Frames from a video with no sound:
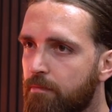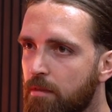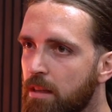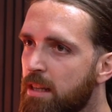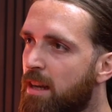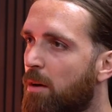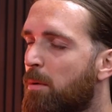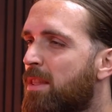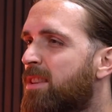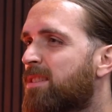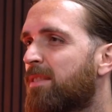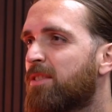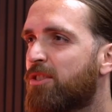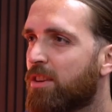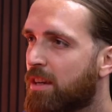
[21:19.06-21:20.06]
whether to
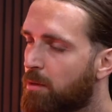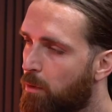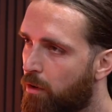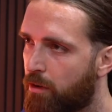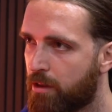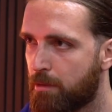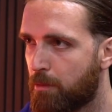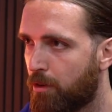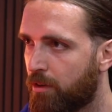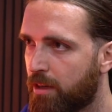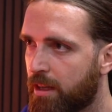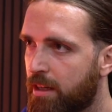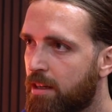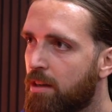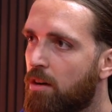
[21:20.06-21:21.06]
have a drink of water in the
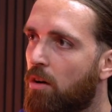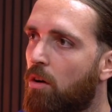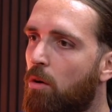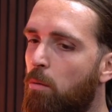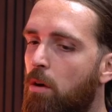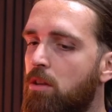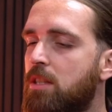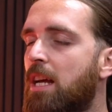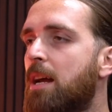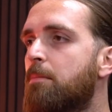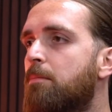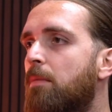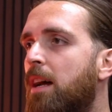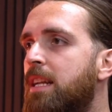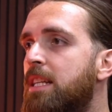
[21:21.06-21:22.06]
morning, or what
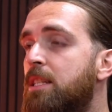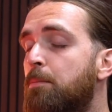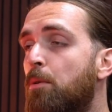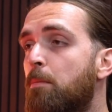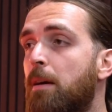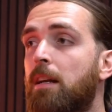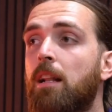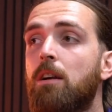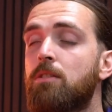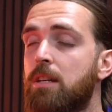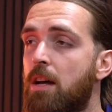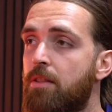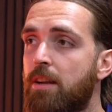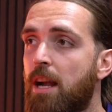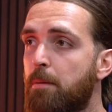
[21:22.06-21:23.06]
time I need to put my clothes
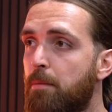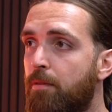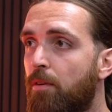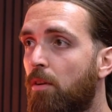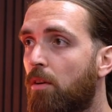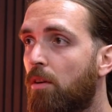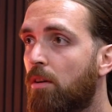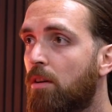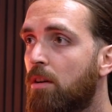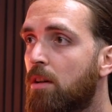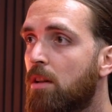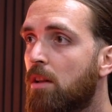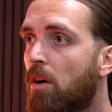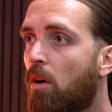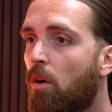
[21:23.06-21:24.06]
out the night before,
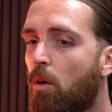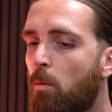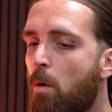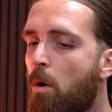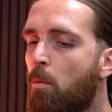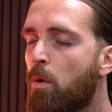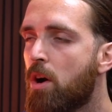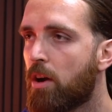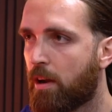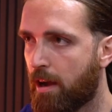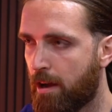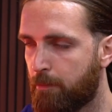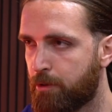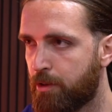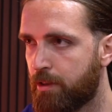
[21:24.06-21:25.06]
or what workout
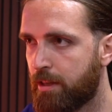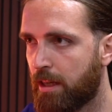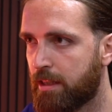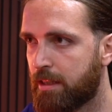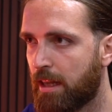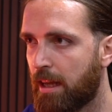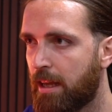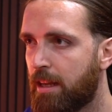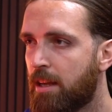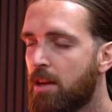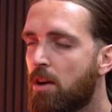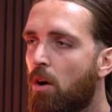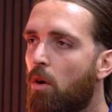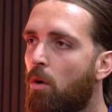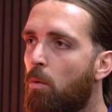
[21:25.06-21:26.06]
I'm doing that day,
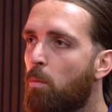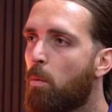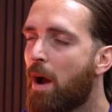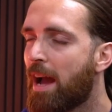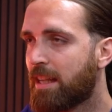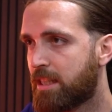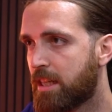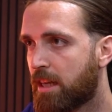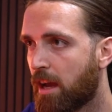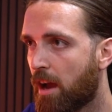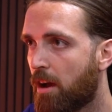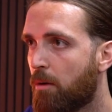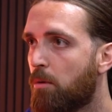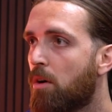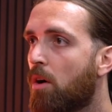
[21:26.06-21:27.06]
or where to
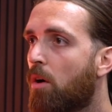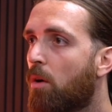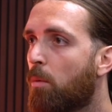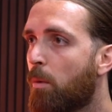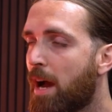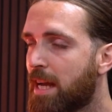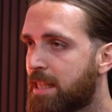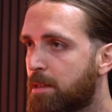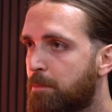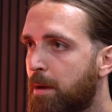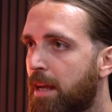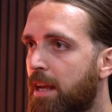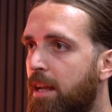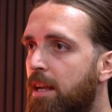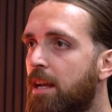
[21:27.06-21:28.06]
go, or where to
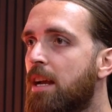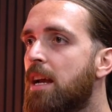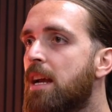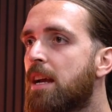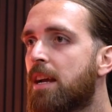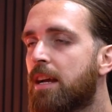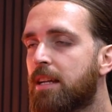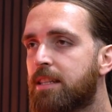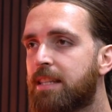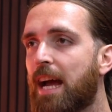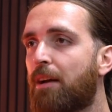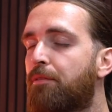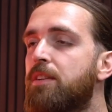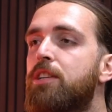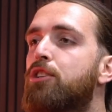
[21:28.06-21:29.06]
be,
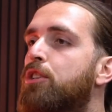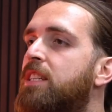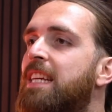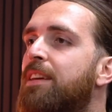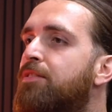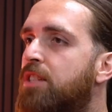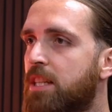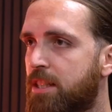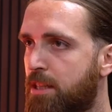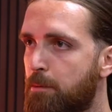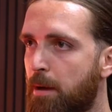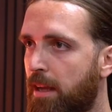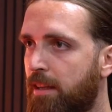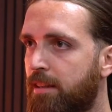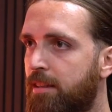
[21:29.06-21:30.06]
Daphne just gives it to
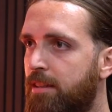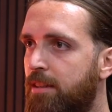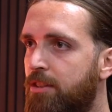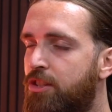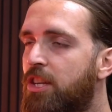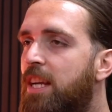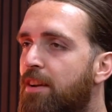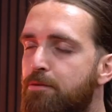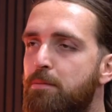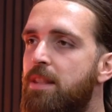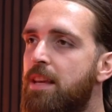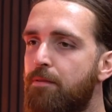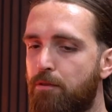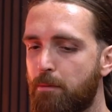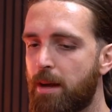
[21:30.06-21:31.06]
me. She gives me the
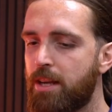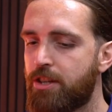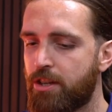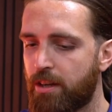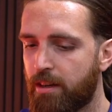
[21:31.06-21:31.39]
information.